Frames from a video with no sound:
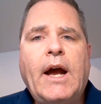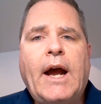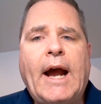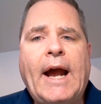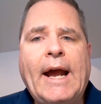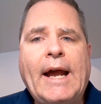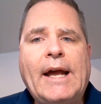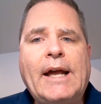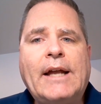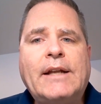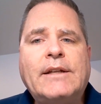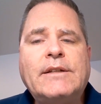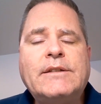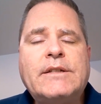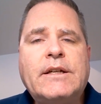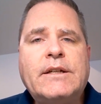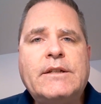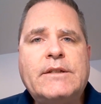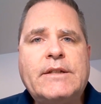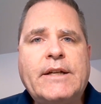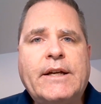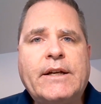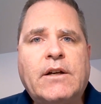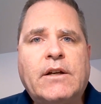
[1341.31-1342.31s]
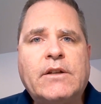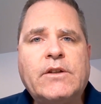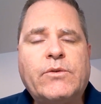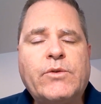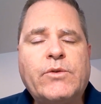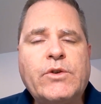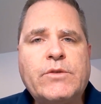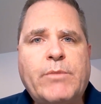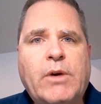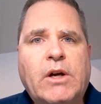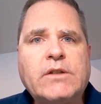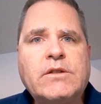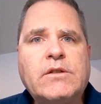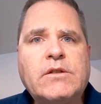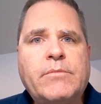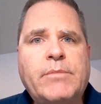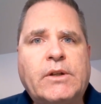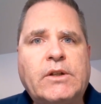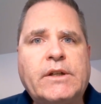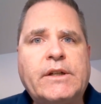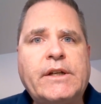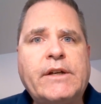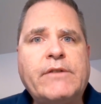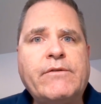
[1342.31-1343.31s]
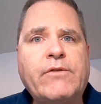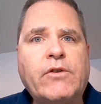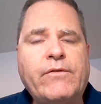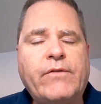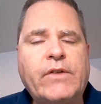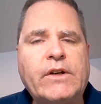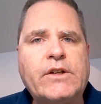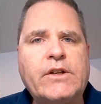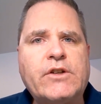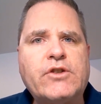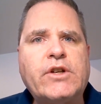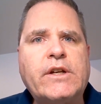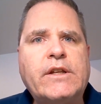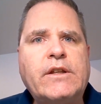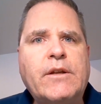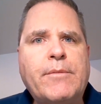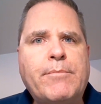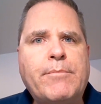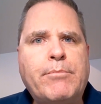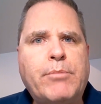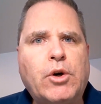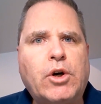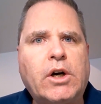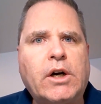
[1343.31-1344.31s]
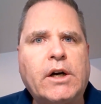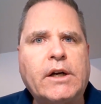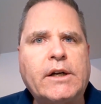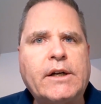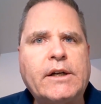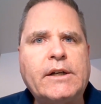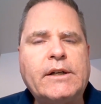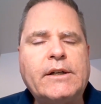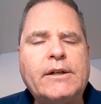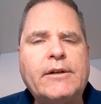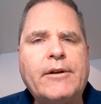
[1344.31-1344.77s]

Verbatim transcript: and take on the responsibility for finishing the book.